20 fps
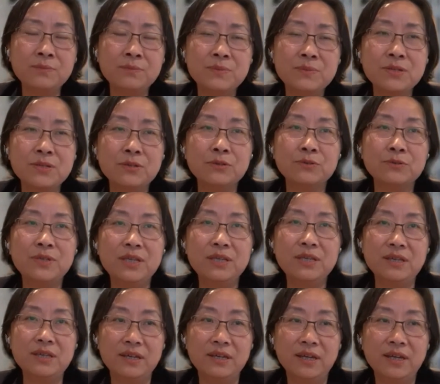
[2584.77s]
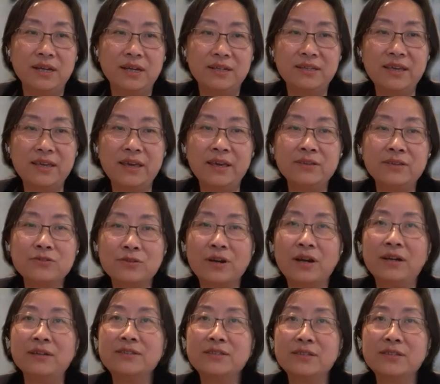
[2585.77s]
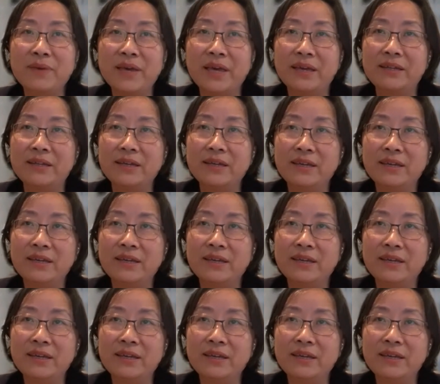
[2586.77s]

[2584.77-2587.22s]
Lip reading: So the answer on cement